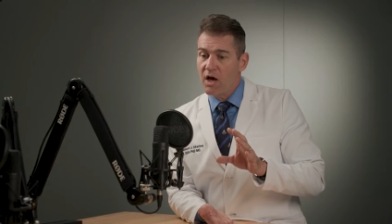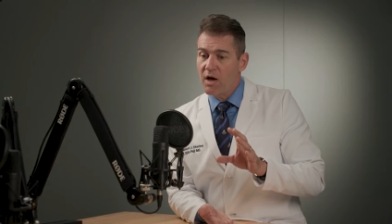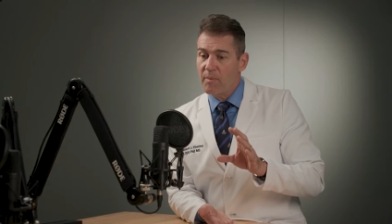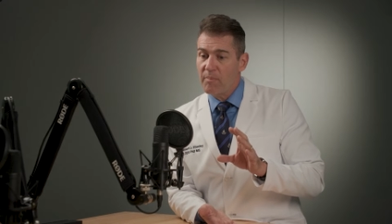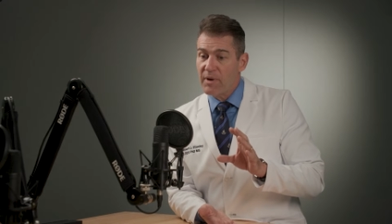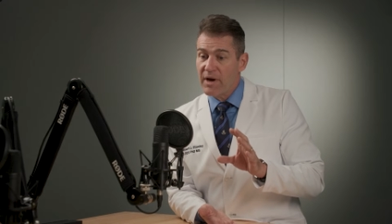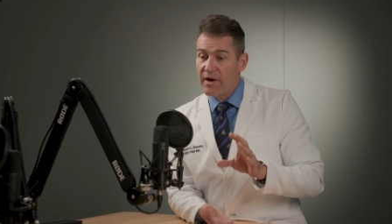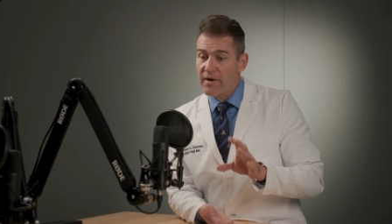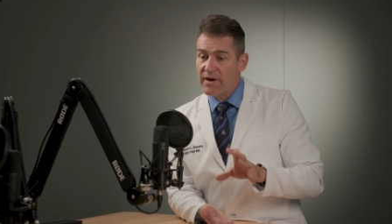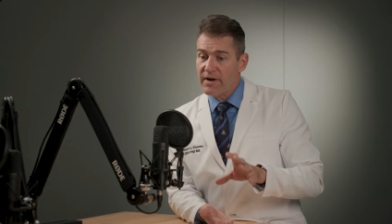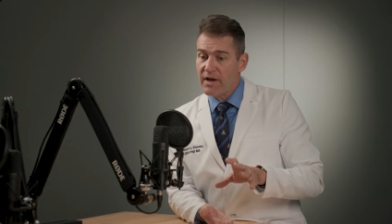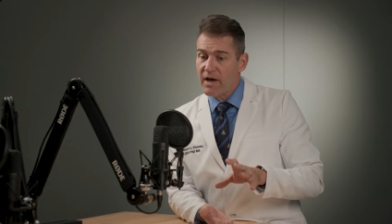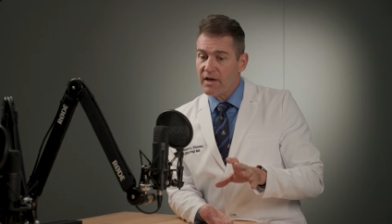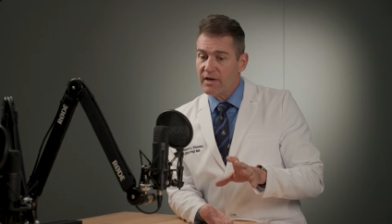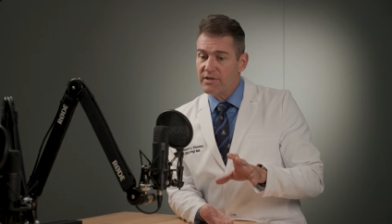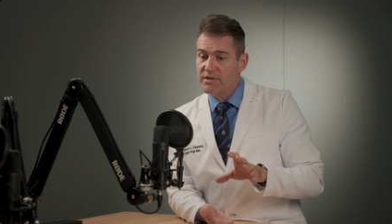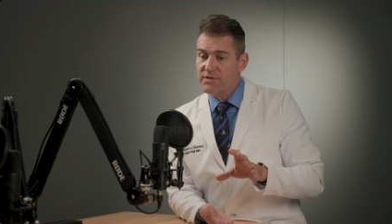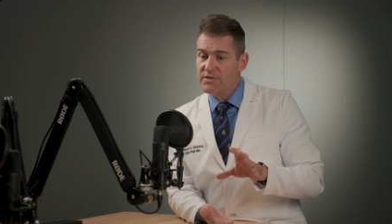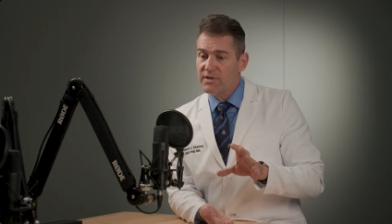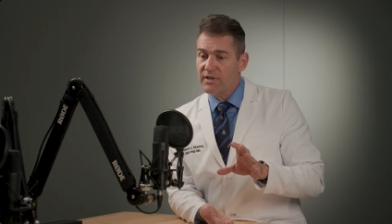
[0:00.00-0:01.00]
a
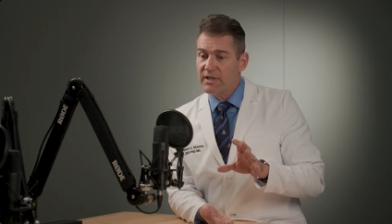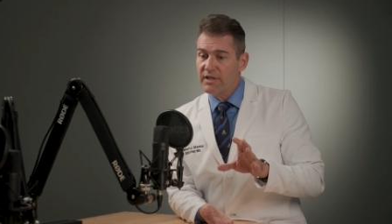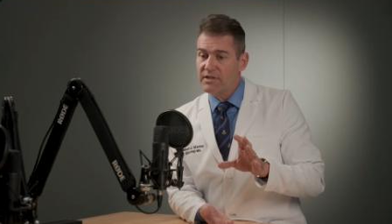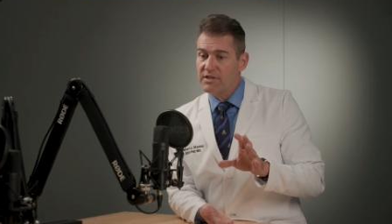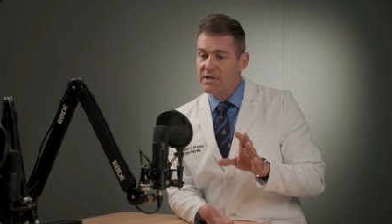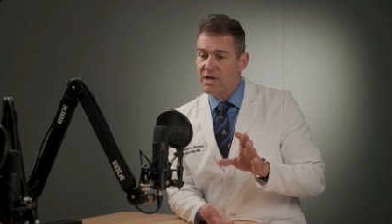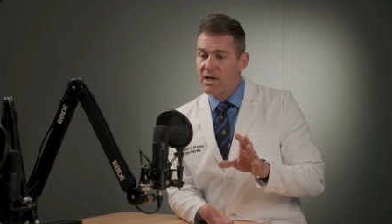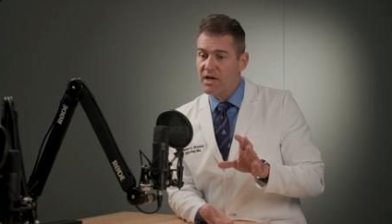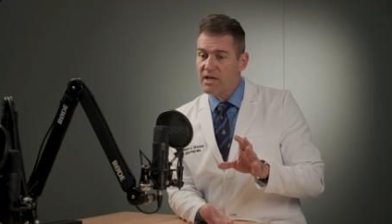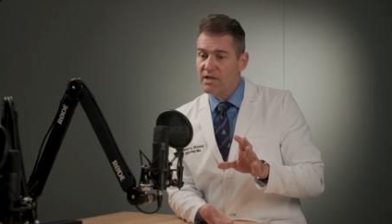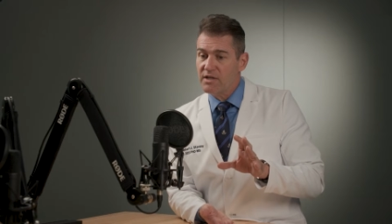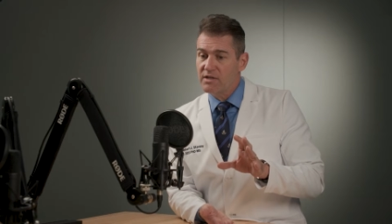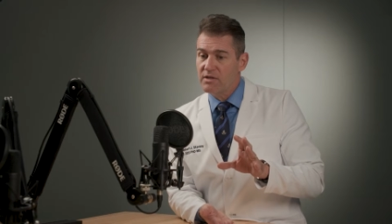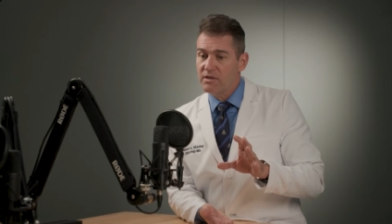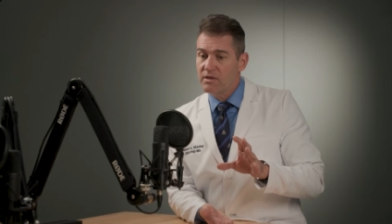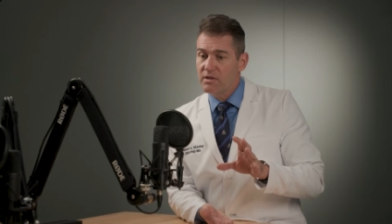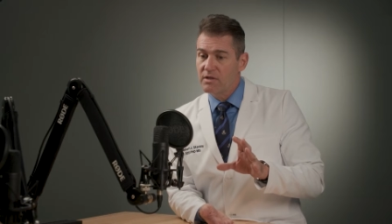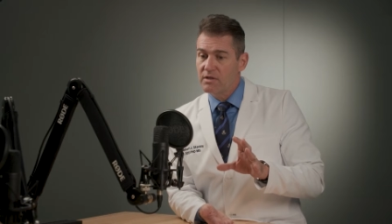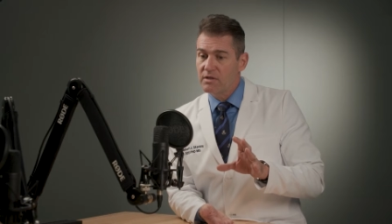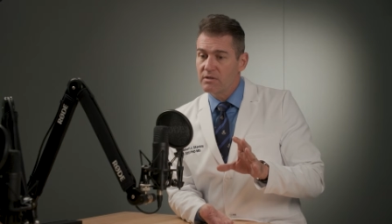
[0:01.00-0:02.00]
periodontist that had
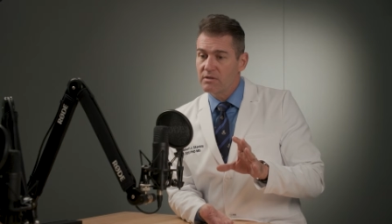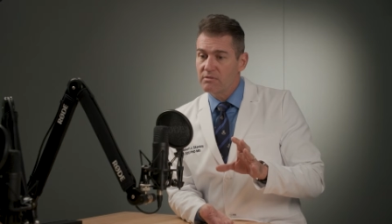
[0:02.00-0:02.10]
done,